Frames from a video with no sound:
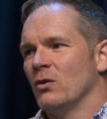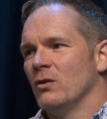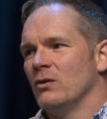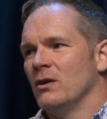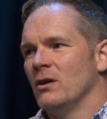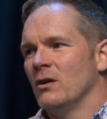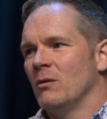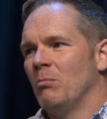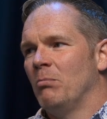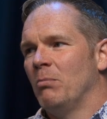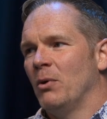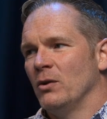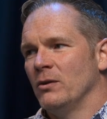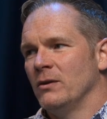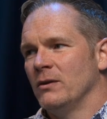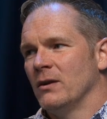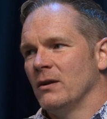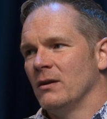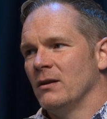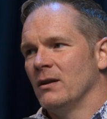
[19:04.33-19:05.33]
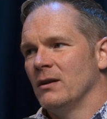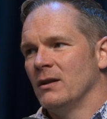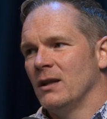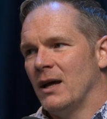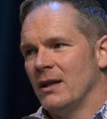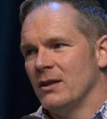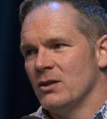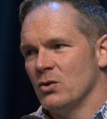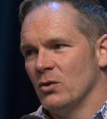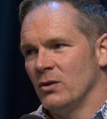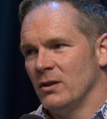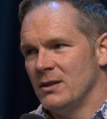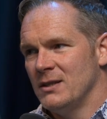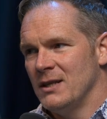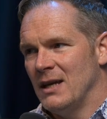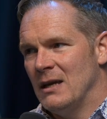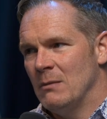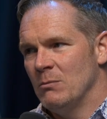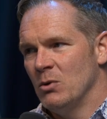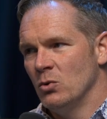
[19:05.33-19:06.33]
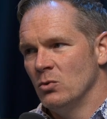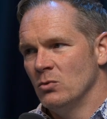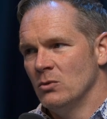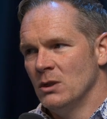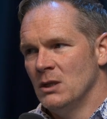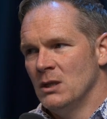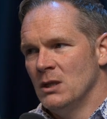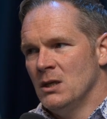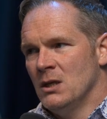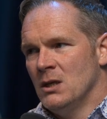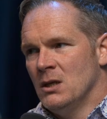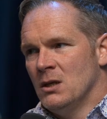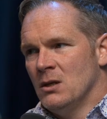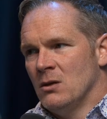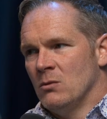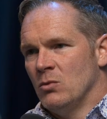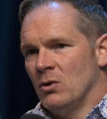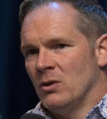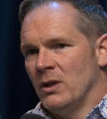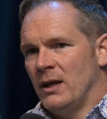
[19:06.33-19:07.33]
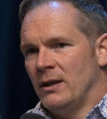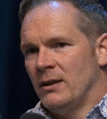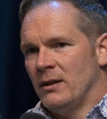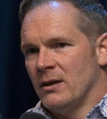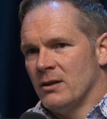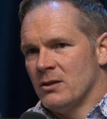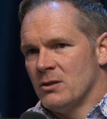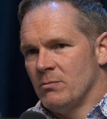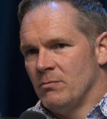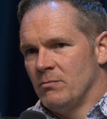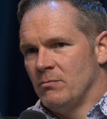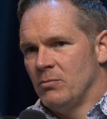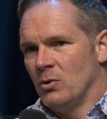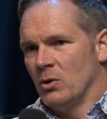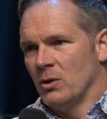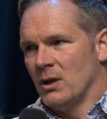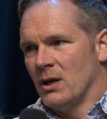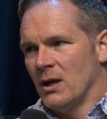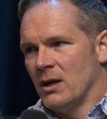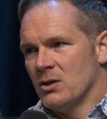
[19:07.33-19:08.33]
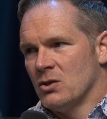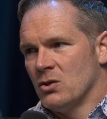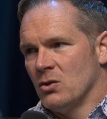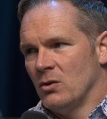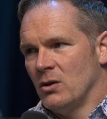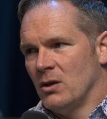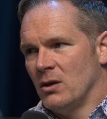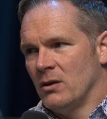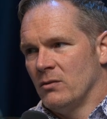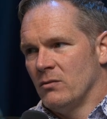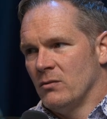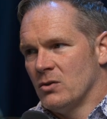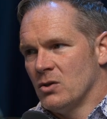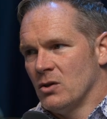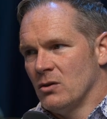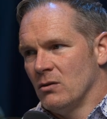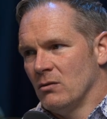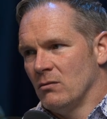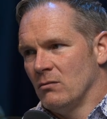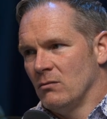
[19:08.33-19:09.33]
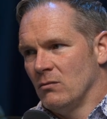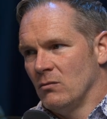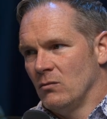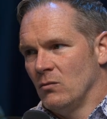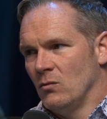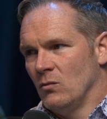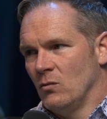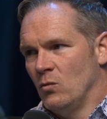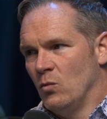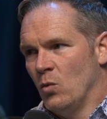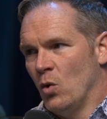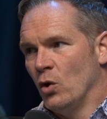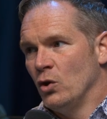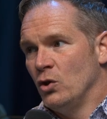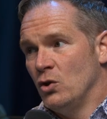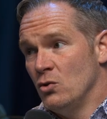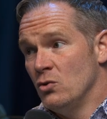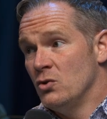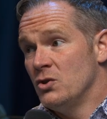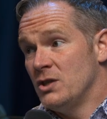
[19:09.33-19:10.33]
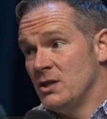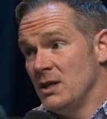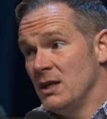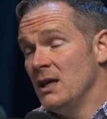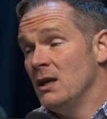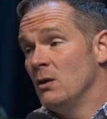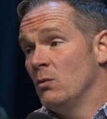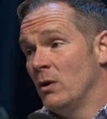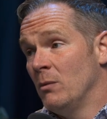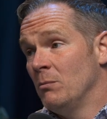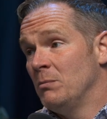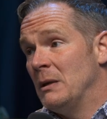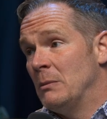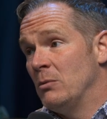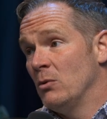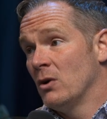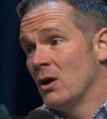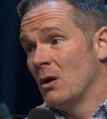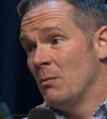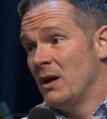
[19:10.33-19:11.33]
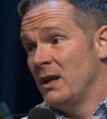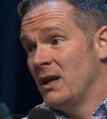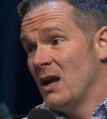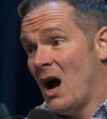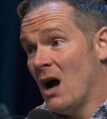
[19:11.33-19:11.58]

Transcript: on your punter that lands on the table, we'll end this podcast on a sort of what you see when people come in.